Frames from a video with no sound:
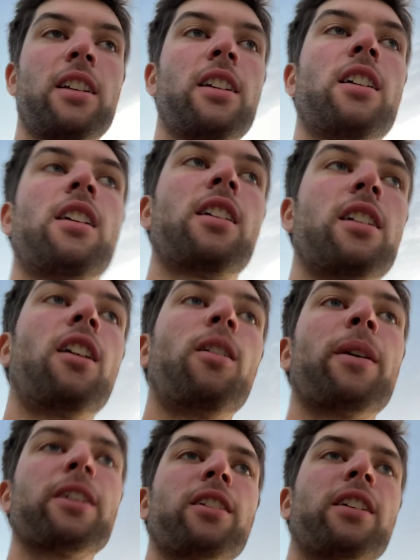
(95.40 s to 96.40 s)
uh, all
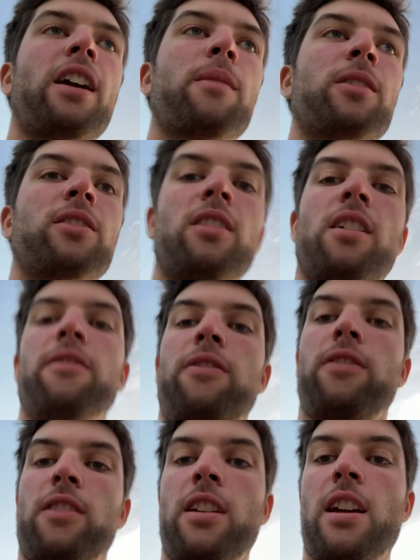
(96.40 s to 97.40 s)
my good camera stuff
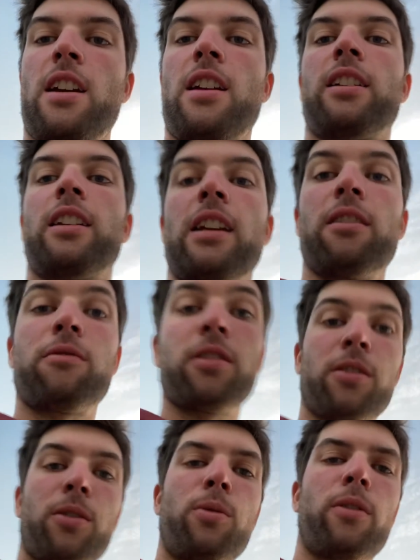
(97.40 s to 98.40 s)
and get a real
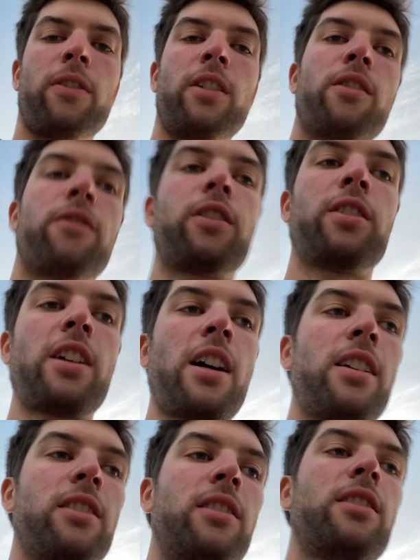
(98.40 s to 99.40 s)
cool video for you
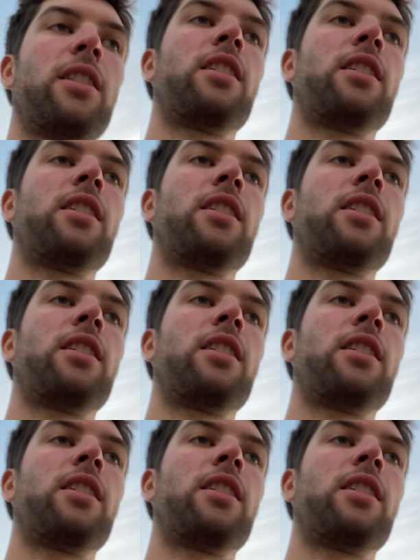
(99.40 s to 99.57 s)
guys.